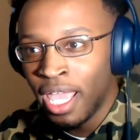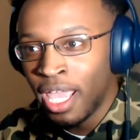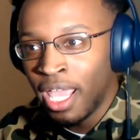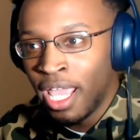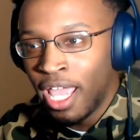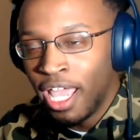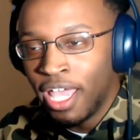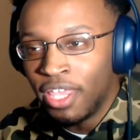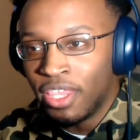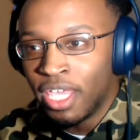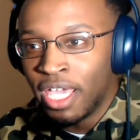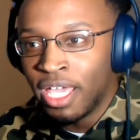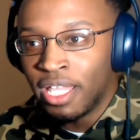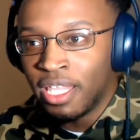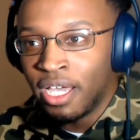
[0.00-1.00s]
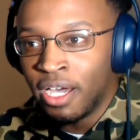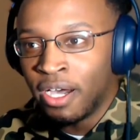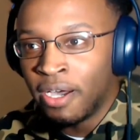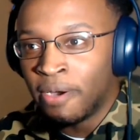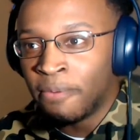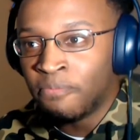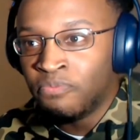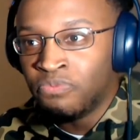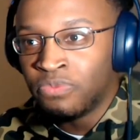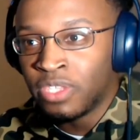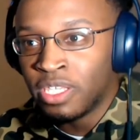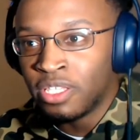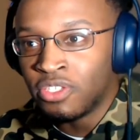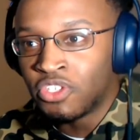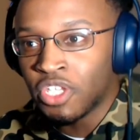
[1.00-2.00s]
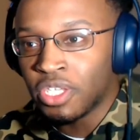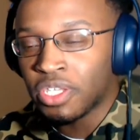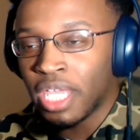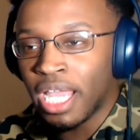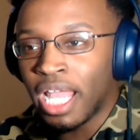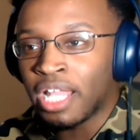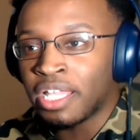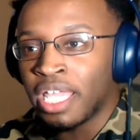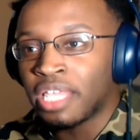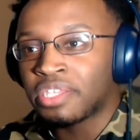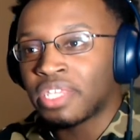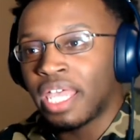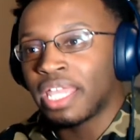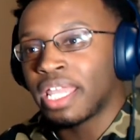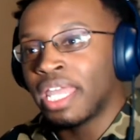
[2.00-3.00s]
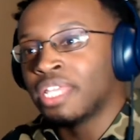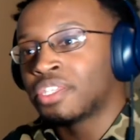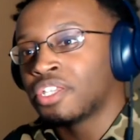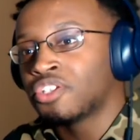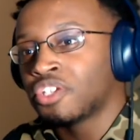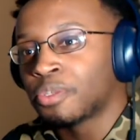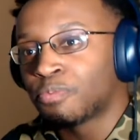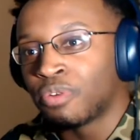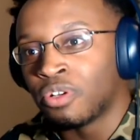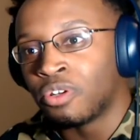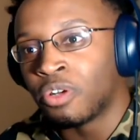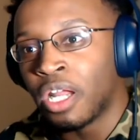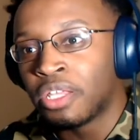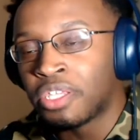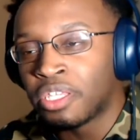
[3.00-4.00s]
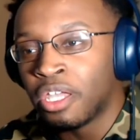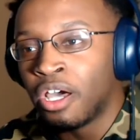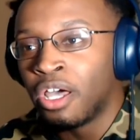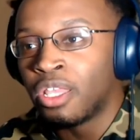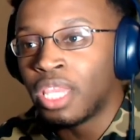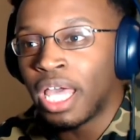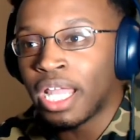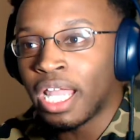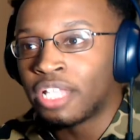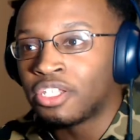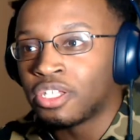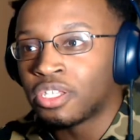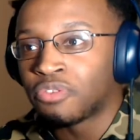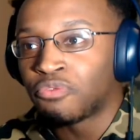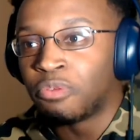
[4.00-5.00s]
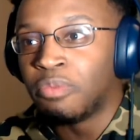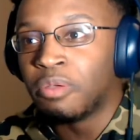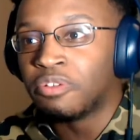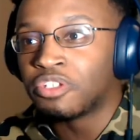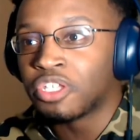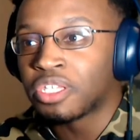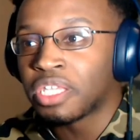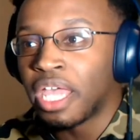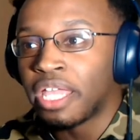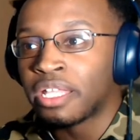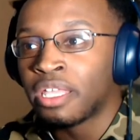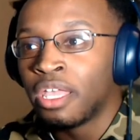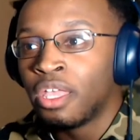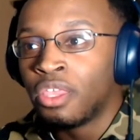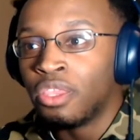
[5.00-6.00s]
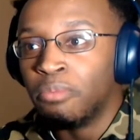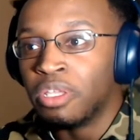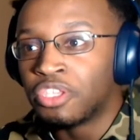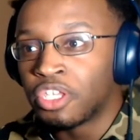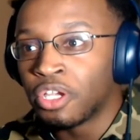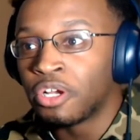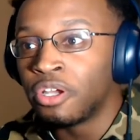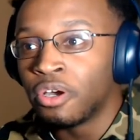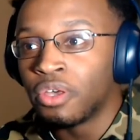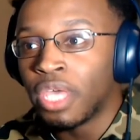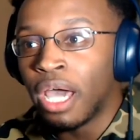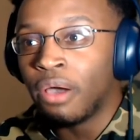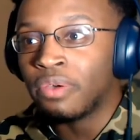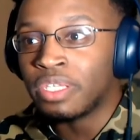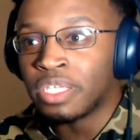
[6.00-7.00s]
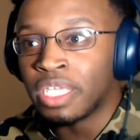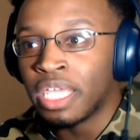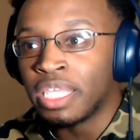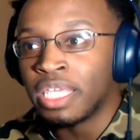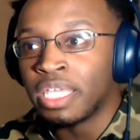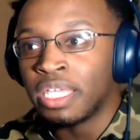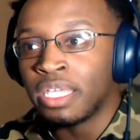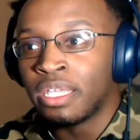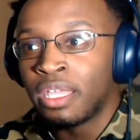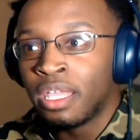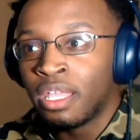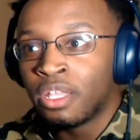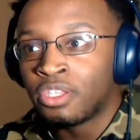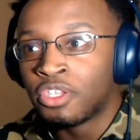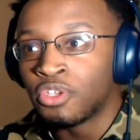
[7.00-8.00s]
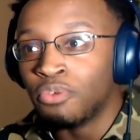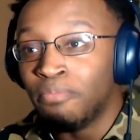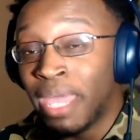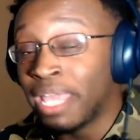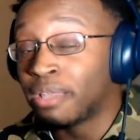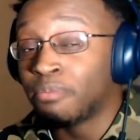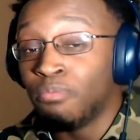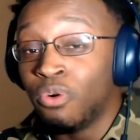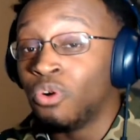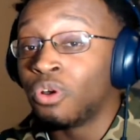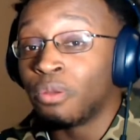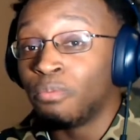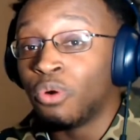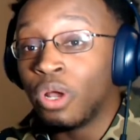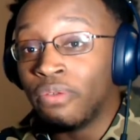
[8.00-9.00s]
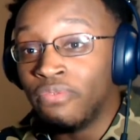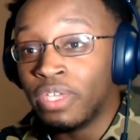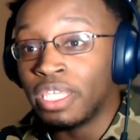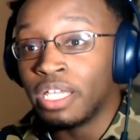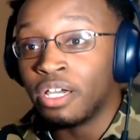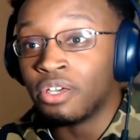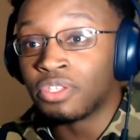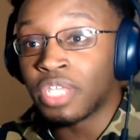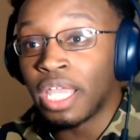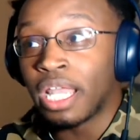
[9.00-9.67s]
And then just like I guess like as it just progressed on, like I just remember just like the material that I was getting to make more and more videos. Like I